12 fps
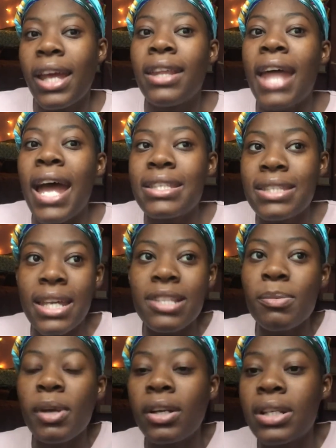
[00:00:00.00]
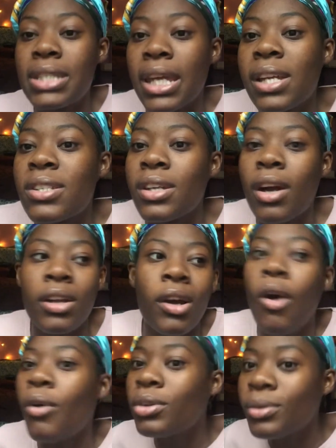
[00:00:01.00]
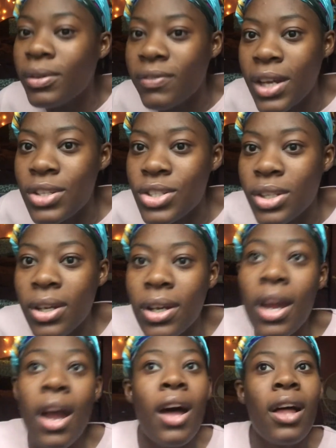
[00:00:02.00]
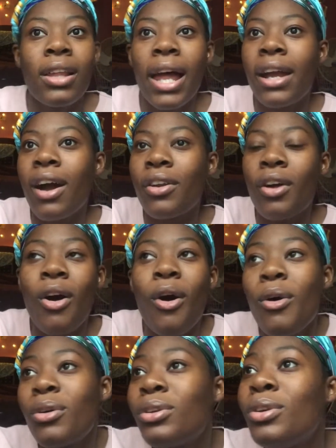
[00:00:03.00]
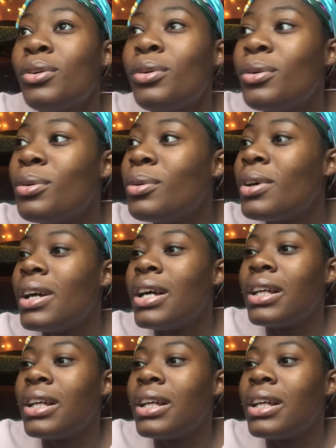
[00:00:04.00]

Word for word: And that takes me on a tangent, on a whole new adventure, like, on a whole new,